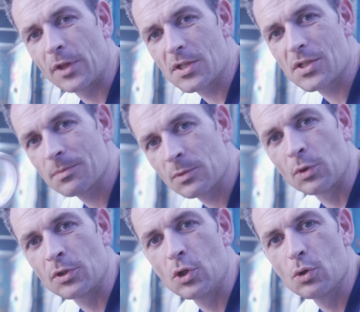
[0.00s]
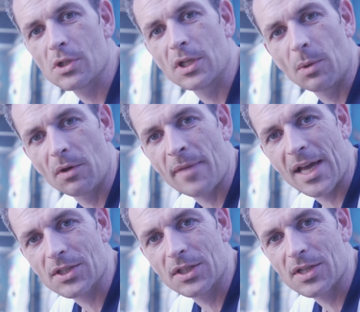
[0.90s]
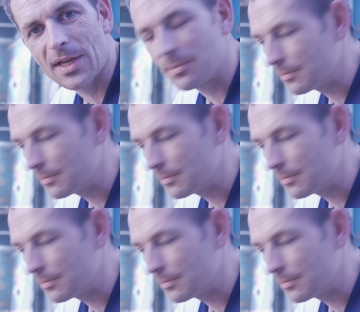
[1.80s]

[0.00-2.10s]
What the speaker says: this, I'm going to use a little bit of masking tape